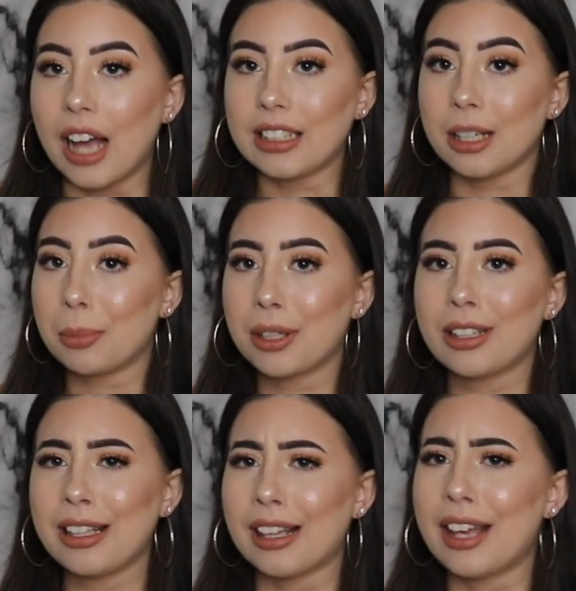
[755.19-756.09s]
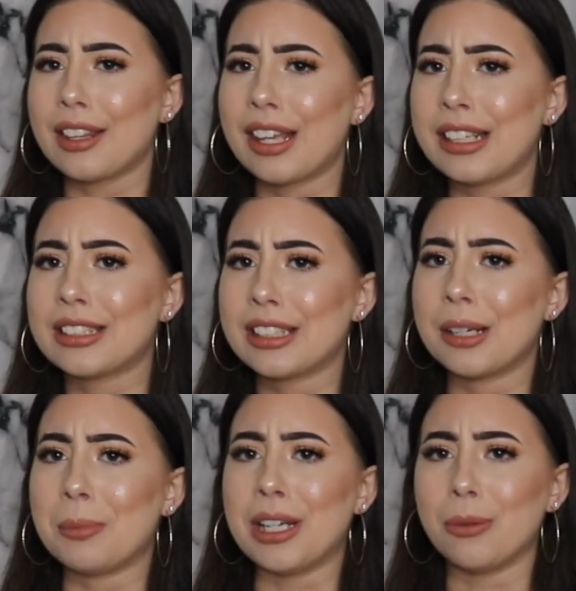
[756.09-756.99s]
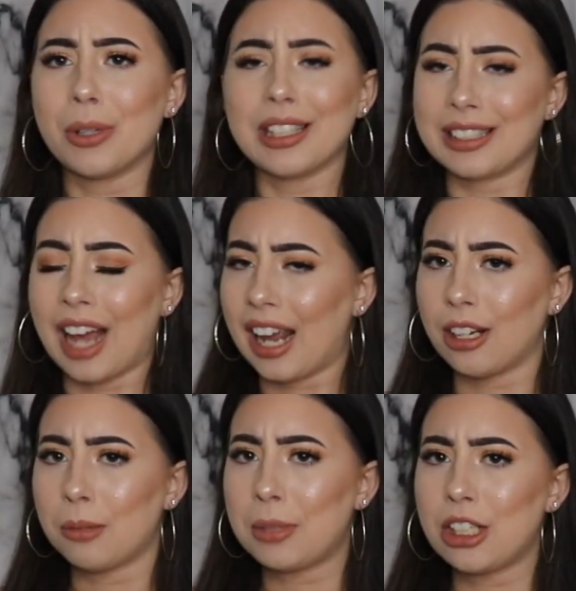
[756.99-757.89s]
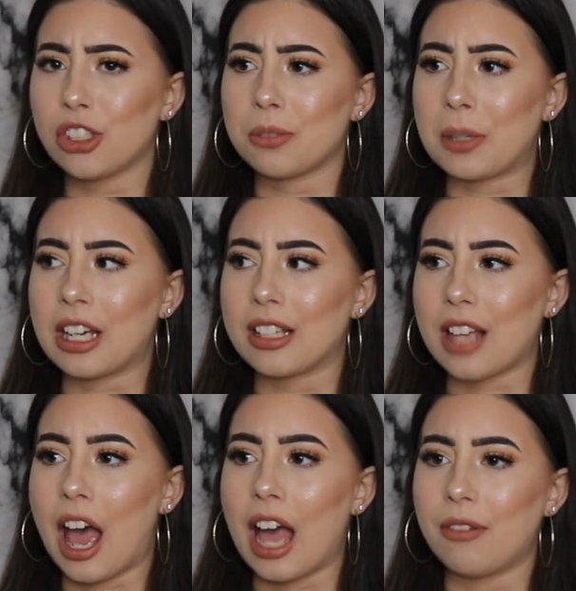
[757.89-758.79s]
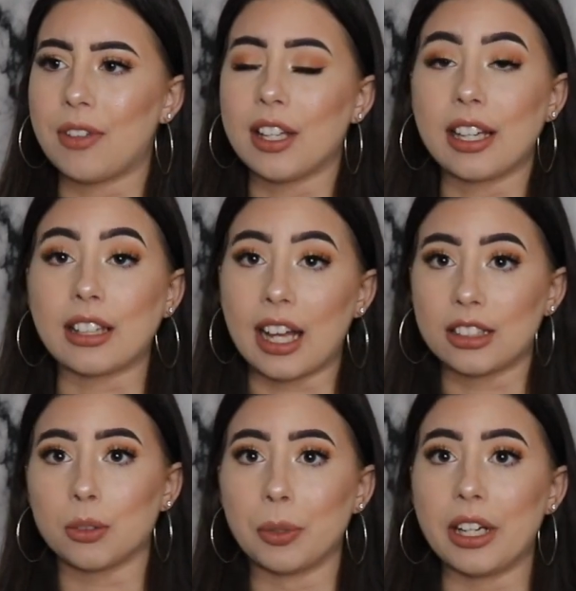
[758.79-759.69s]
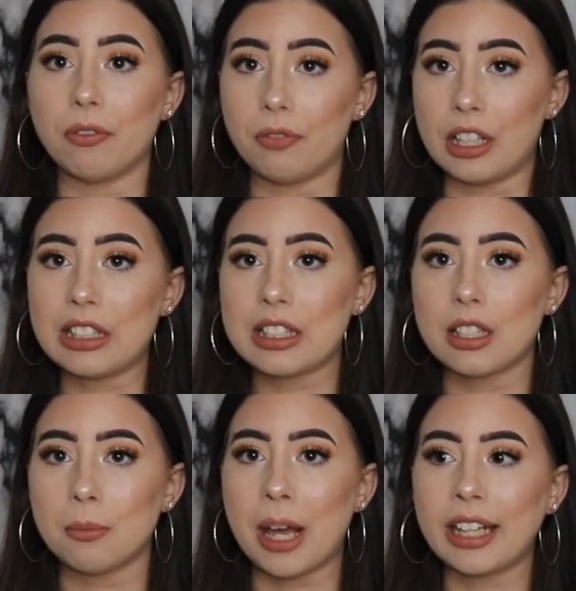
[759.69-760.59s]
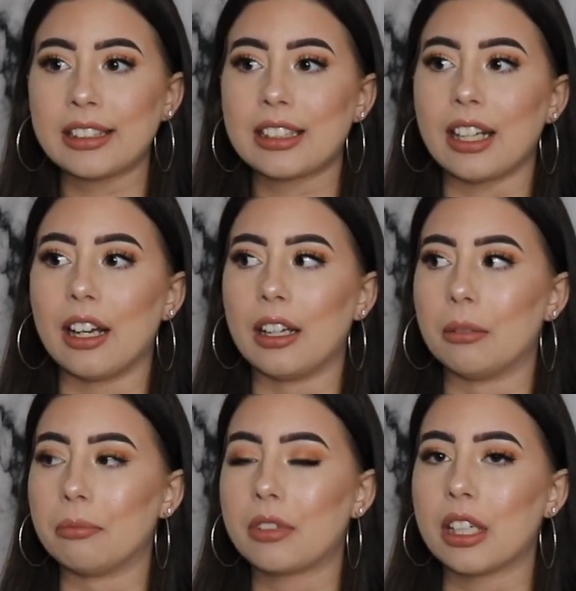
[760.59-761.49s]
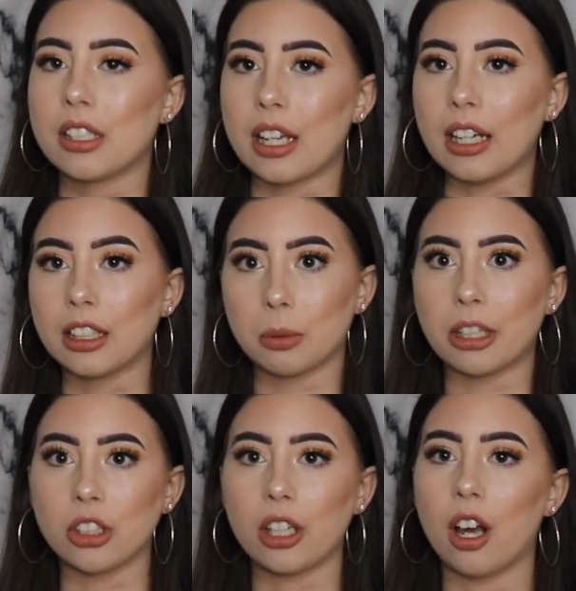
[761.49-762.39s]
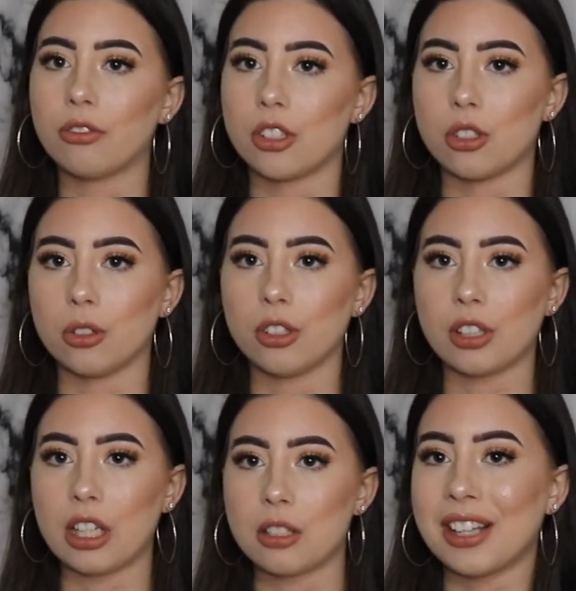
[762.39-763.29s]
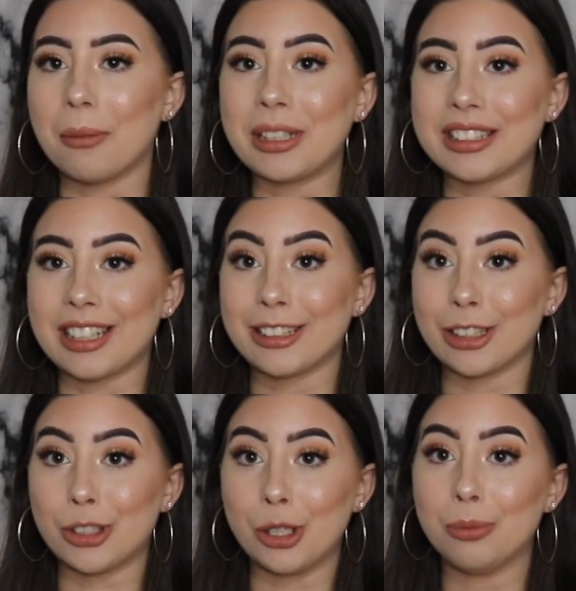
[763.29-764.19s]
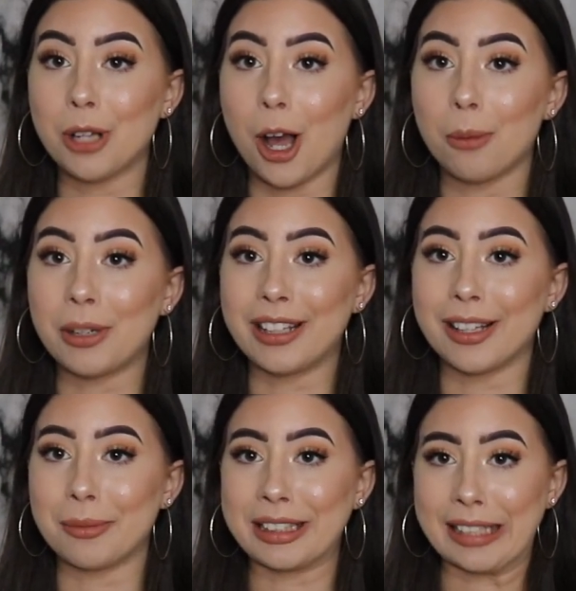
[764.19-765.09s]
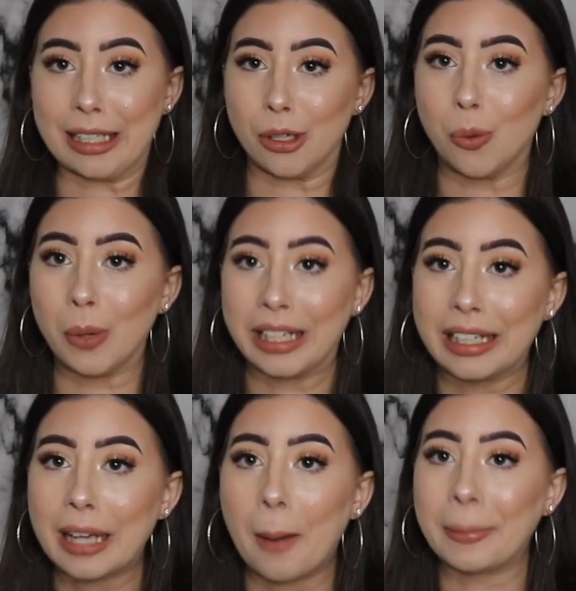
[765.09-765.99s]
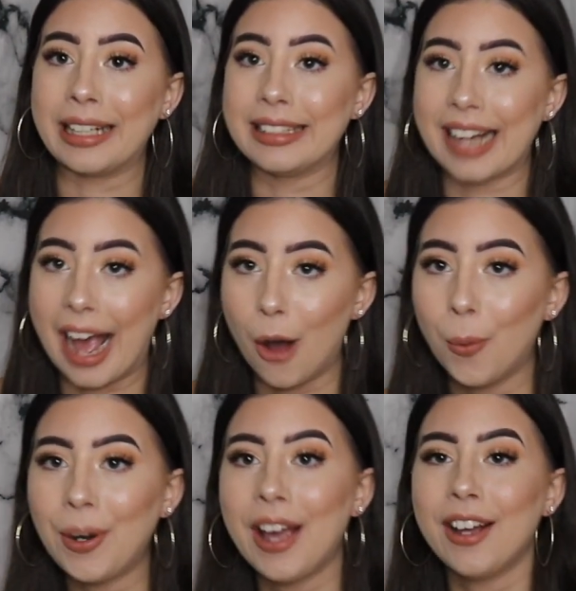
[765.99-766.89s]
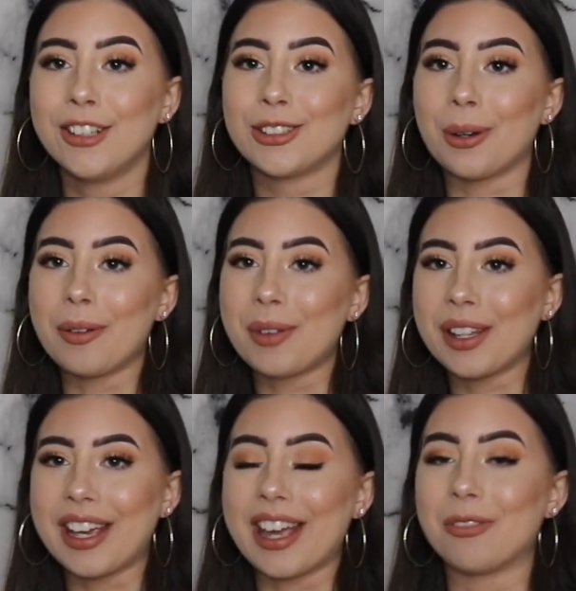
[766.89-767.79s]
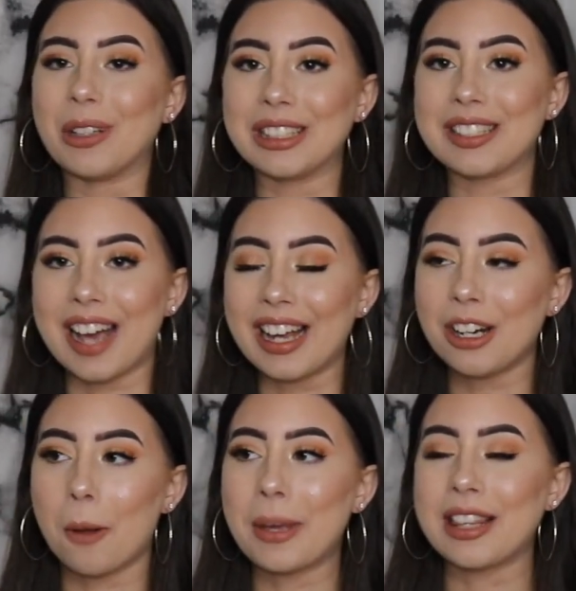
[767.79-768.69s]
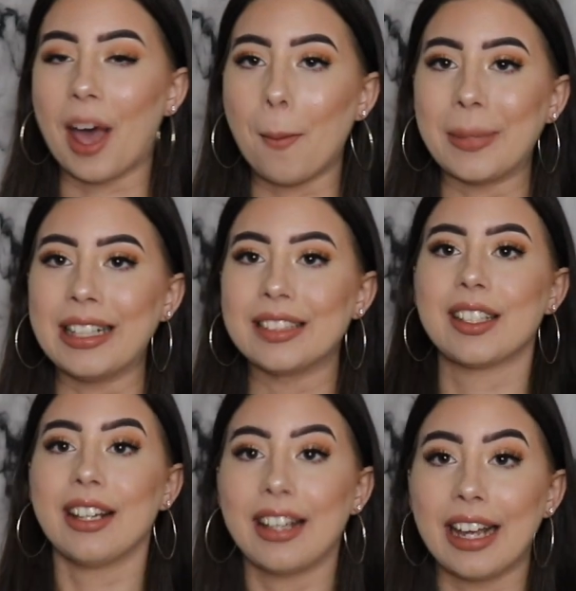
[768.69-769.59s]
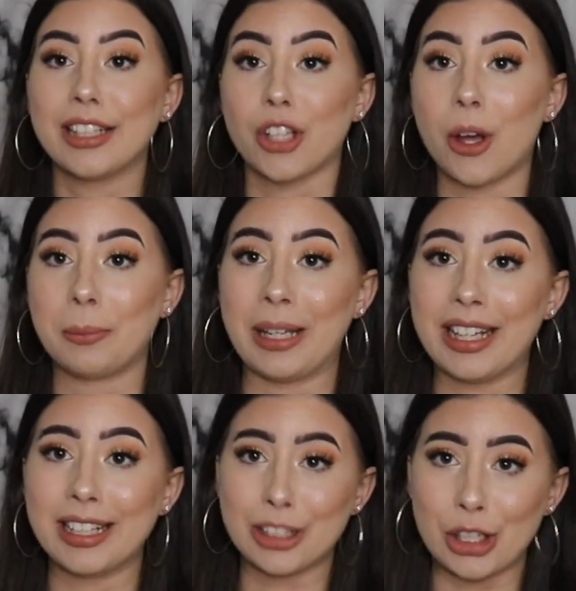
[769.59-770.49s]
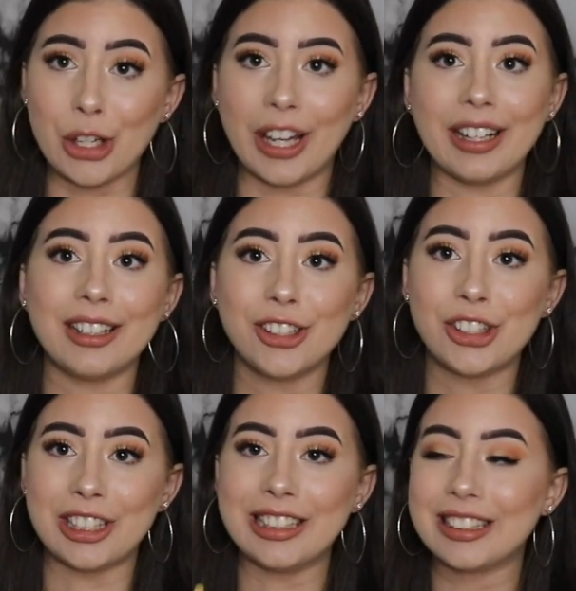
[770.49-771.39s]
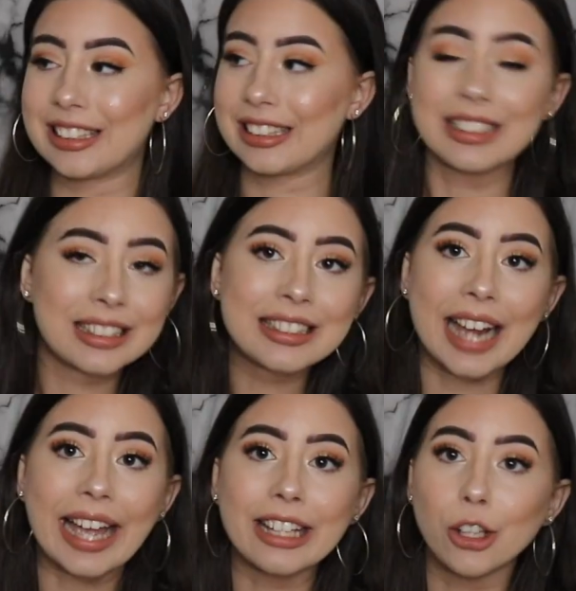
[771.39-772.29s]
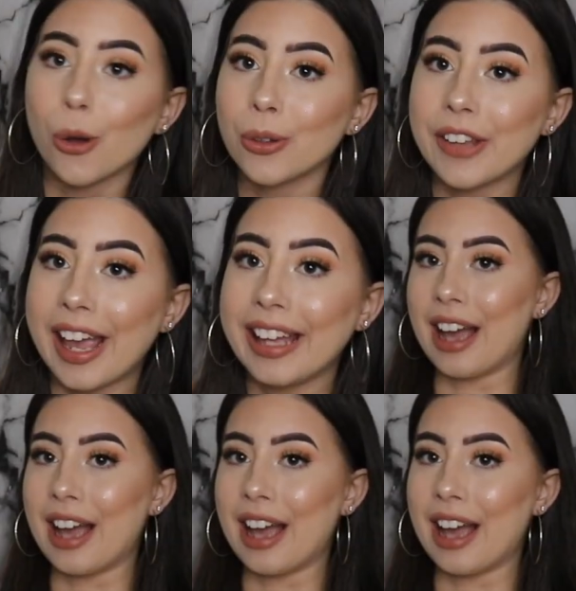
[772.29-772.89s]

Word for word: I typically like things to be really tight on me just because I feel like that's when it fits the best because um, like especially off the shoulder things that means that it's a tube top and that means I don't want it coming down so I feel like if it's tight on me that means it's on me it's good she's stay in the whole day.